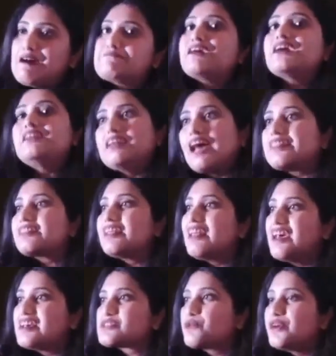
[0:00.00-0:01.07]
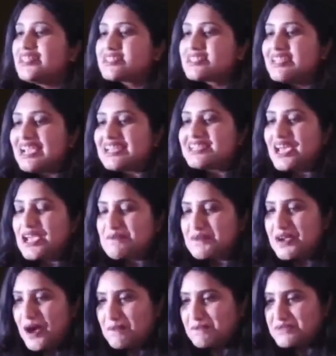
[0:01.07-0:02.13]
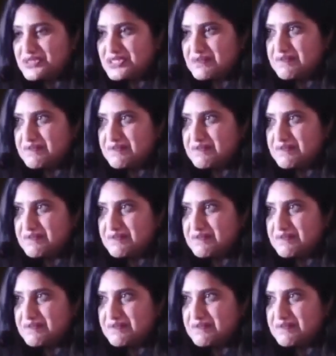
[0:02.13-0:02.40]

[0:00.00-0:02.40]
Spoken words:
But nonetheless, we'll see as time comes.